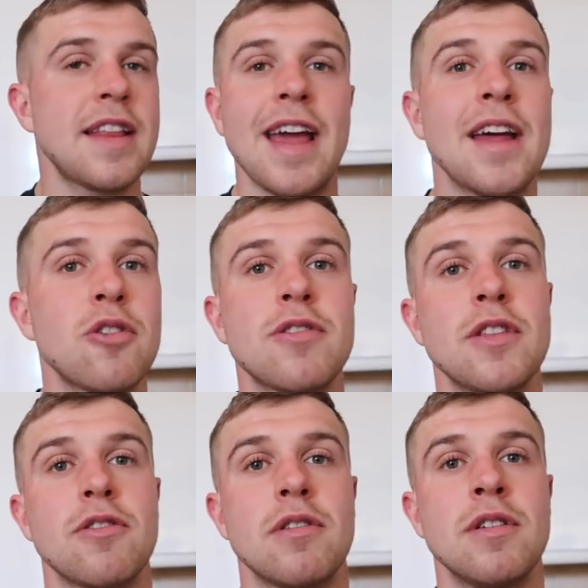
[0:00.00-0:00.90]
they get
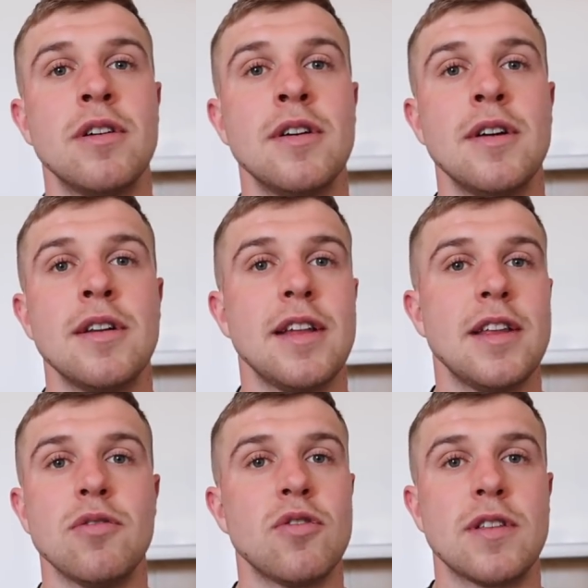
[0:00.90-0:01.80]
nothing done. They
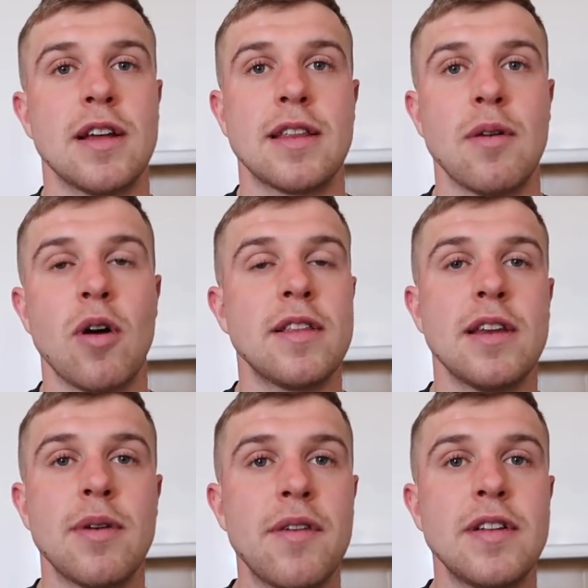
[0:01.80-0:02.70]
do nothing. They want to
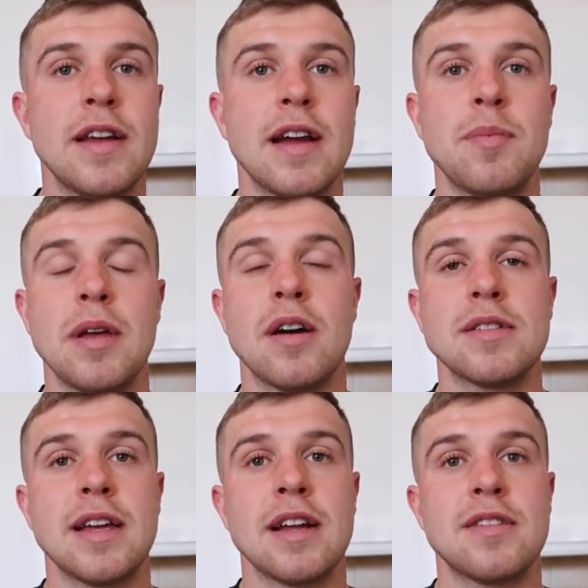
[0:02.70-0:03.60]
do everything, and
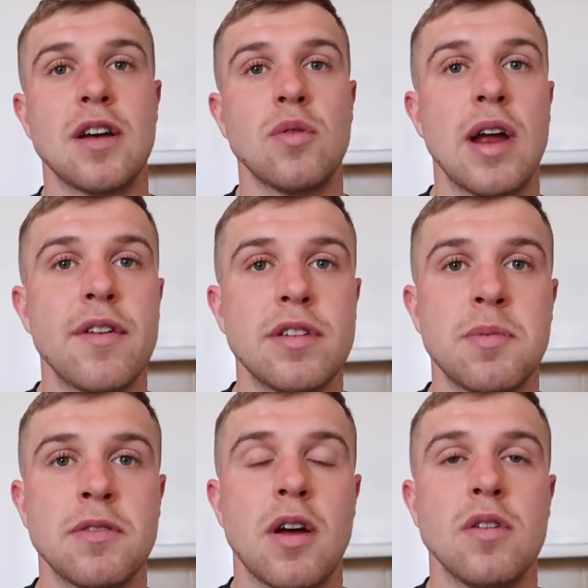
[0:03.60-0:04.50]
because they get so nervous
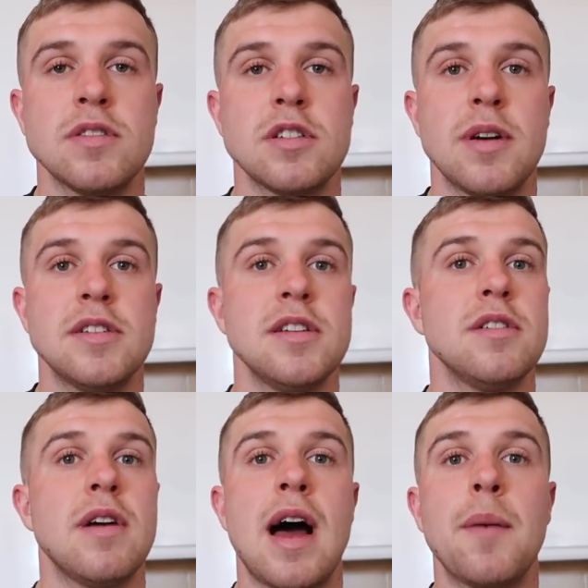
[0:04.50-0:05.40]
about the whole situation,
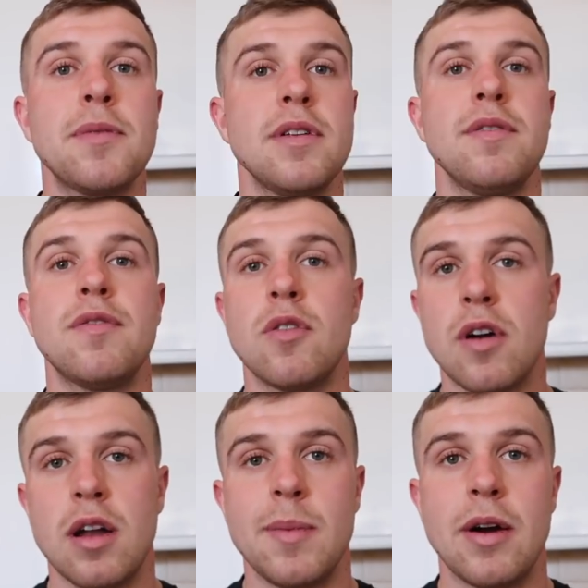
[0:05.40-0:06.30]
they do absolutely
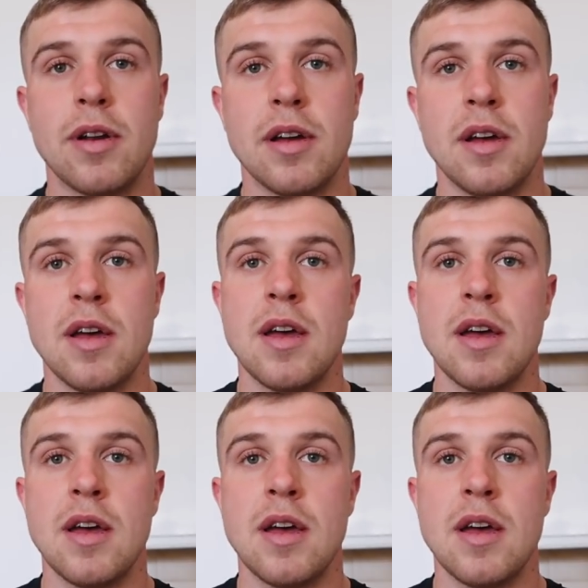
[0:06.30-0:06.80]
fuck all about it.